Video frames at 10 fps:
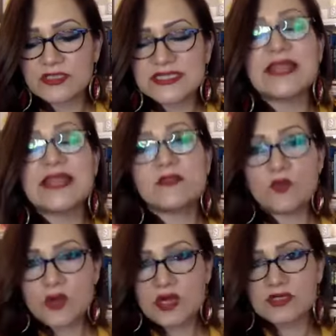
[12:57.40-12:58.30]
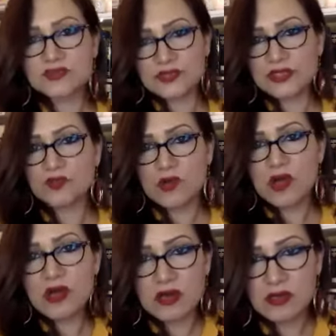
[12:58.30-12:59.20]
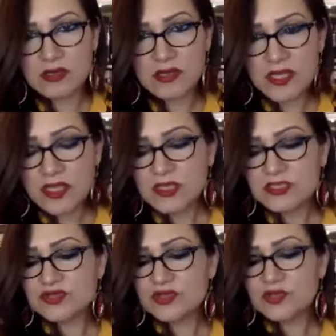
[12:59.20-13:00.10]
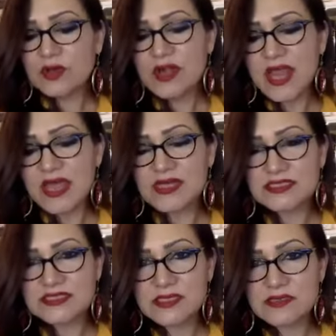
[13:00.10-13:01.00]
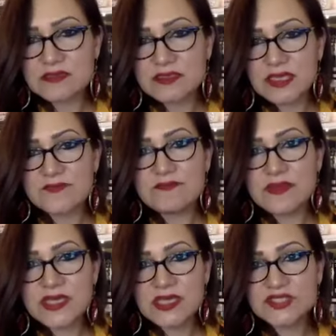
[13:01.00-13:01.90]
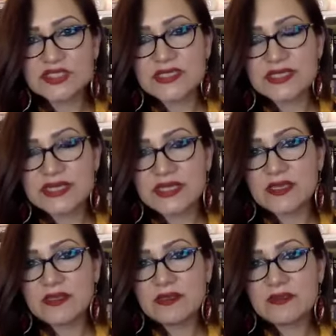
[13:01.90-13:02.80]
telling the world who you are. So your accent immediately